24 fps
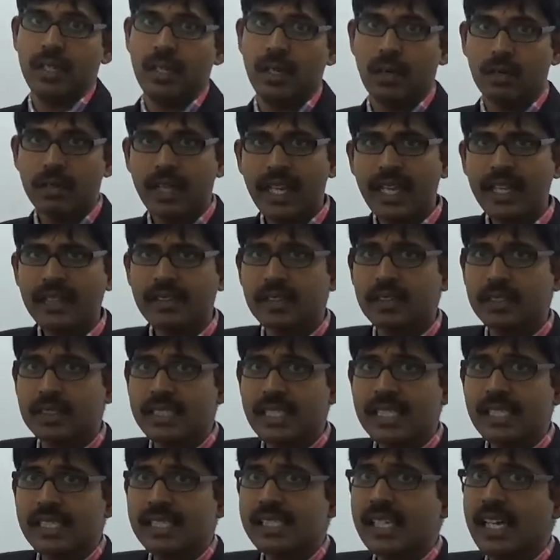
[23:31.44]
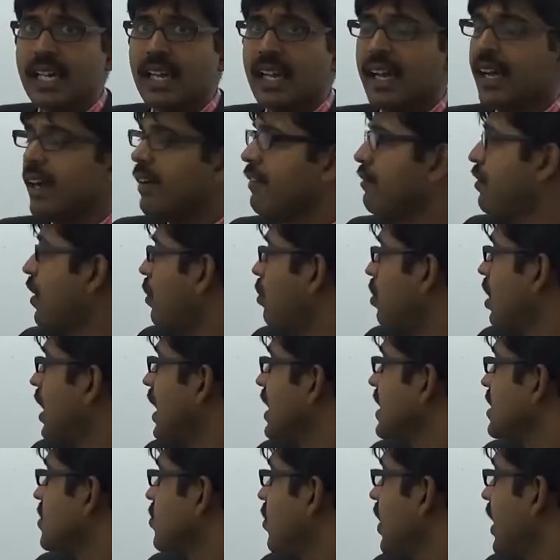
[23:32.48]
Okay, so this formula
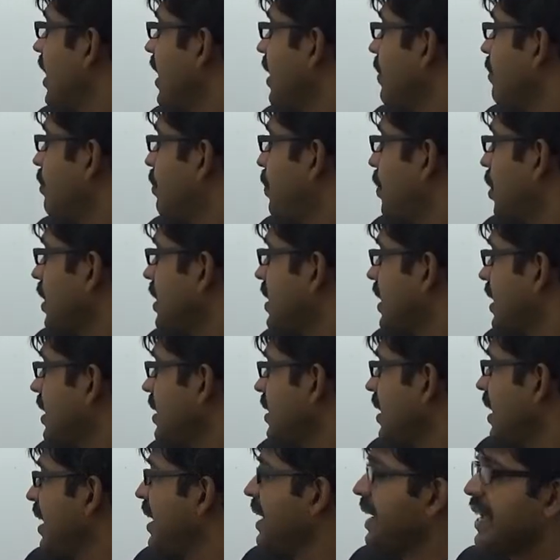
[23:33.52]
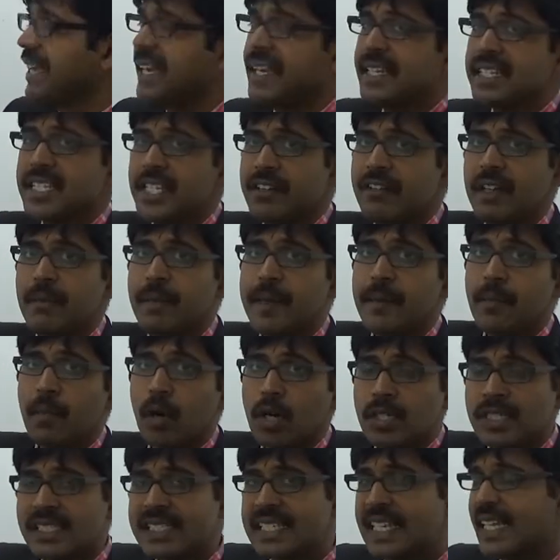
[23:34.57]
is very important. EG will be
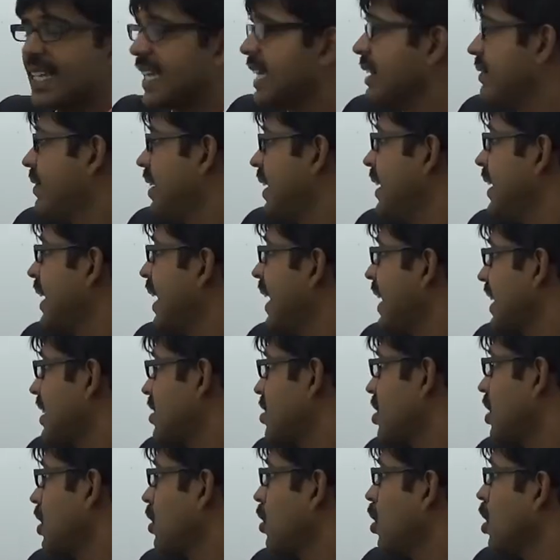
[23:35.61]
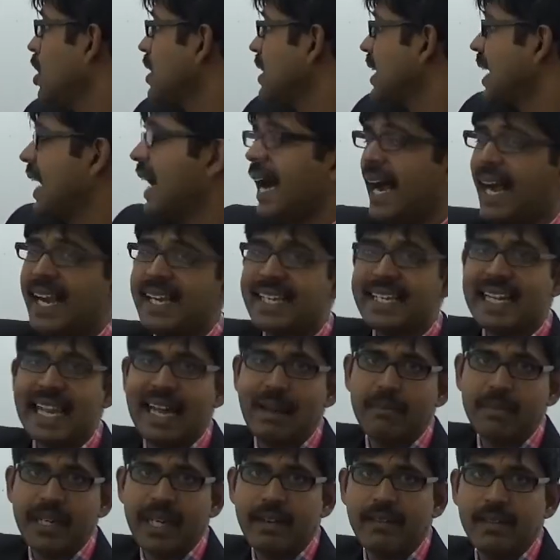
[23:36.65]
mostly given in electron volt, and
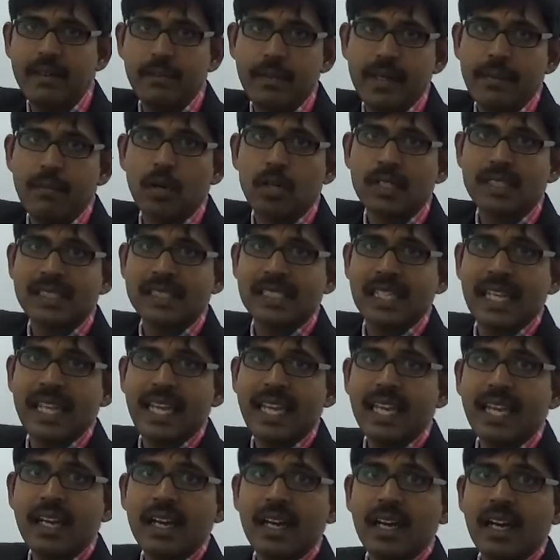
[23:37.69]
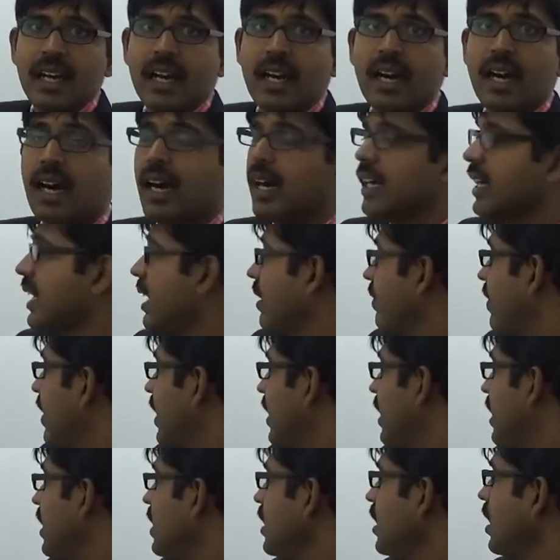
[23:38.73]
lambda will be mostly
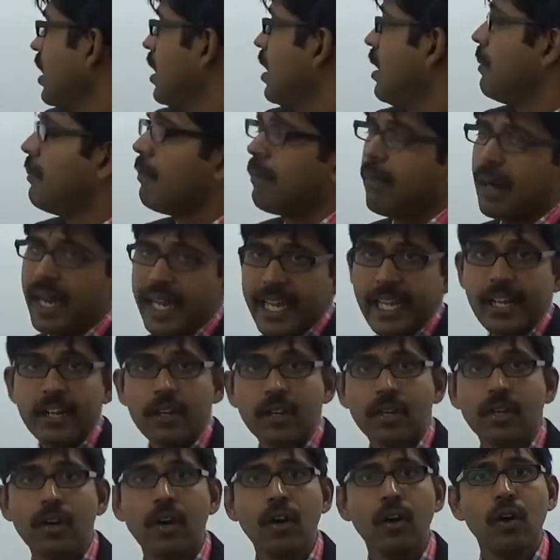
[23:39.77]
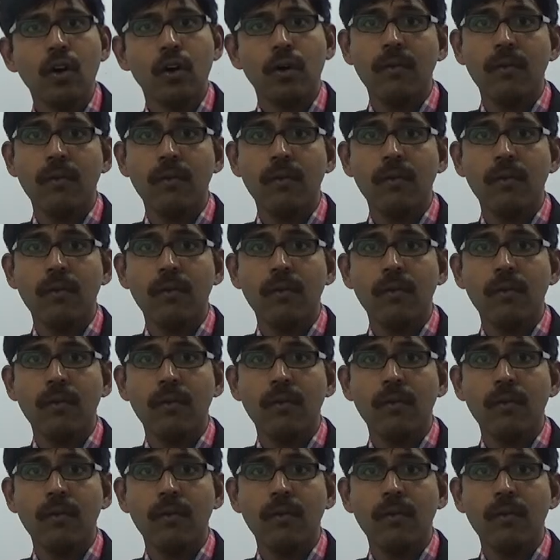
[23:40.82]
given in micrometer.